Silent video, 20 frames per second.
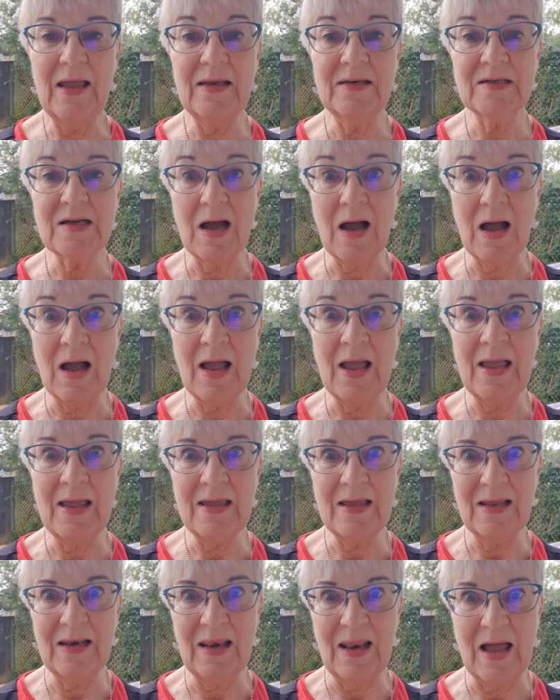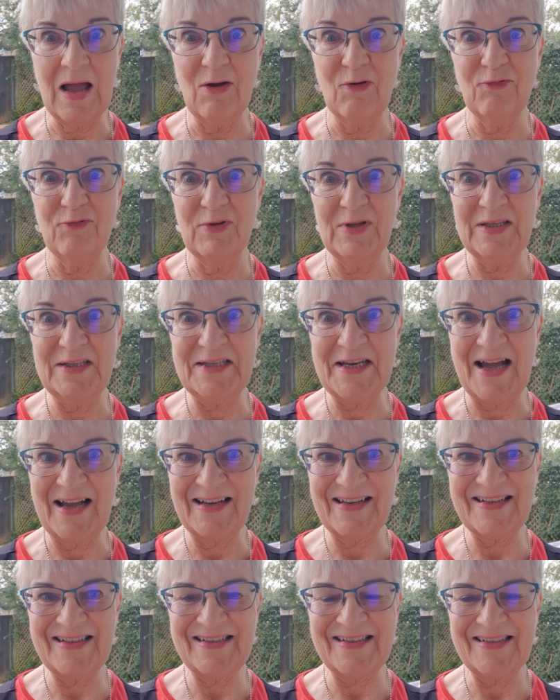and I love
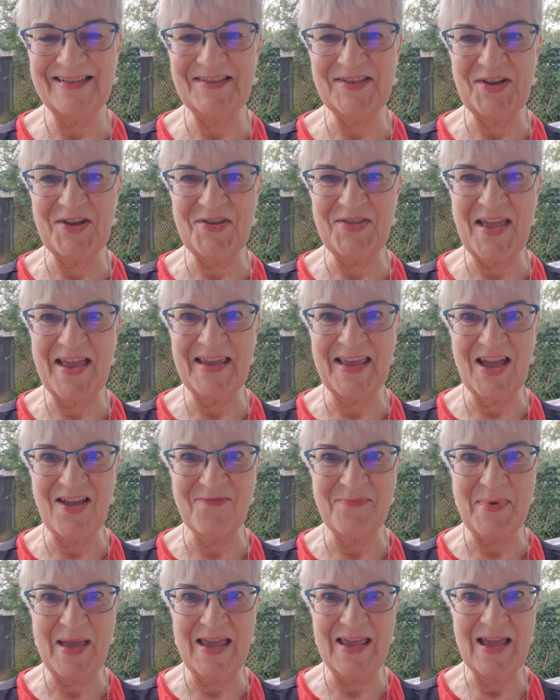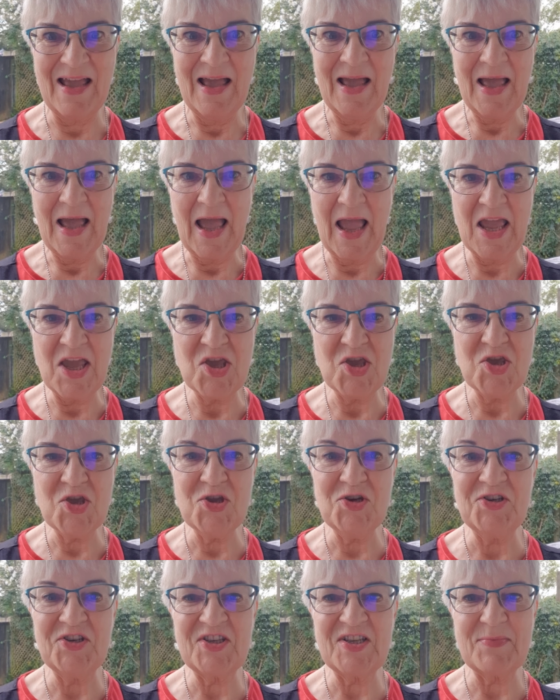ducks. So that gave me a
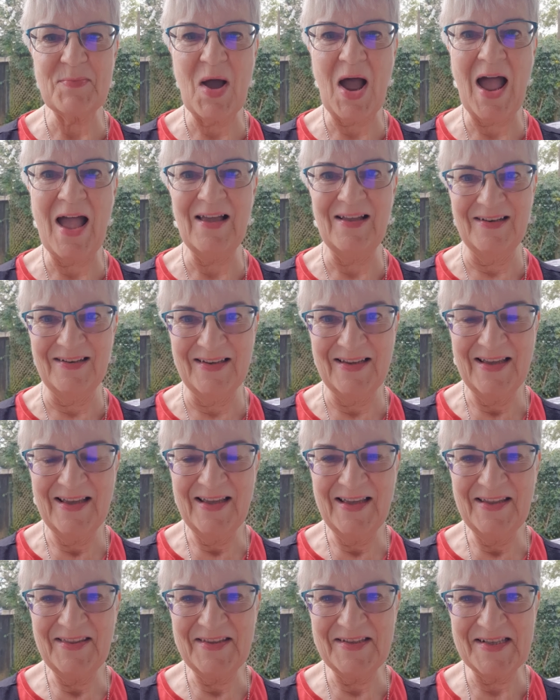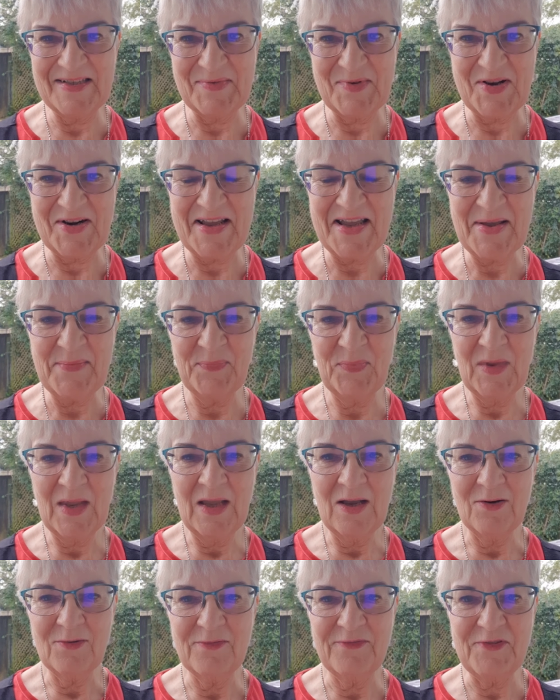huge smile this morning,
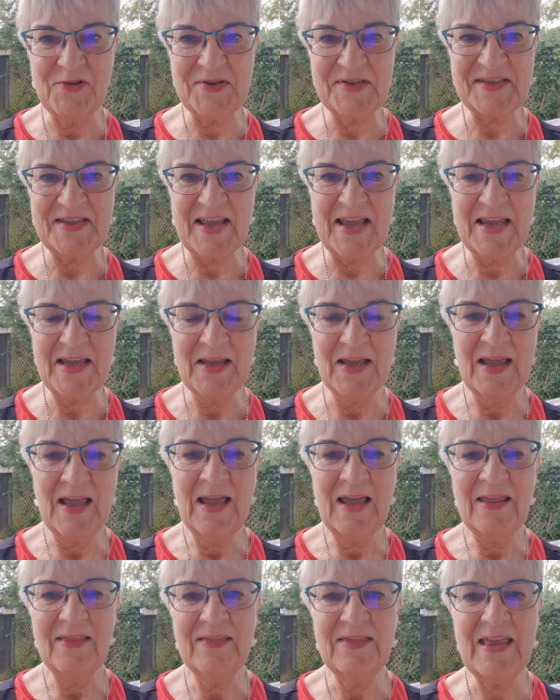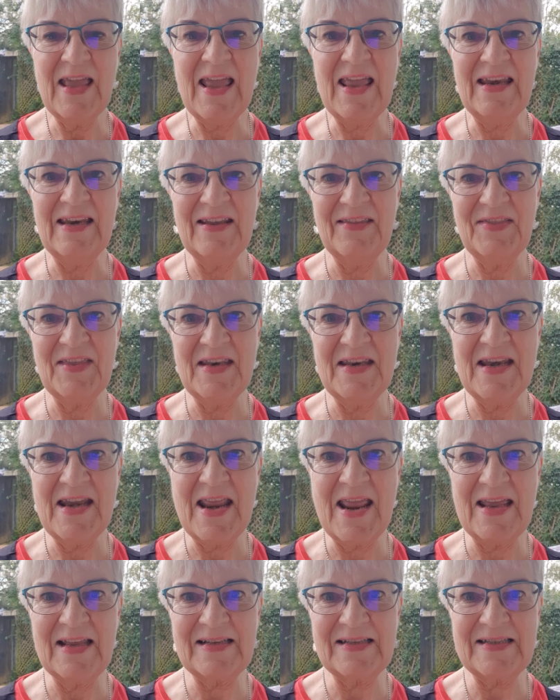first thing. Then the
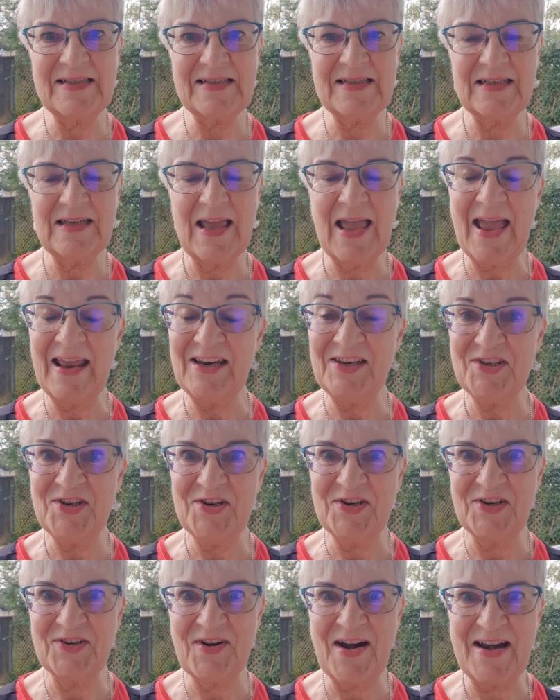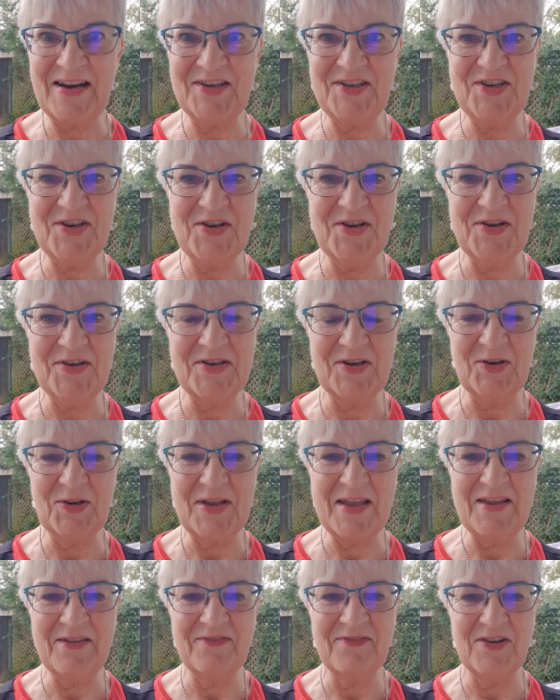next attitude of gratitude,
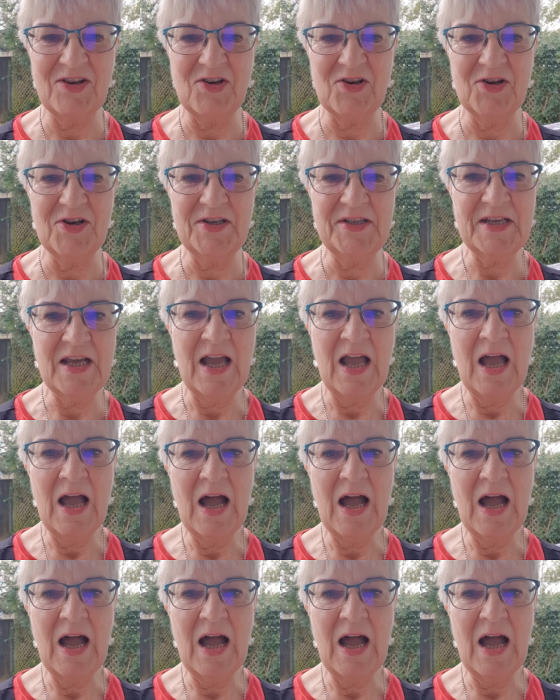looking for good,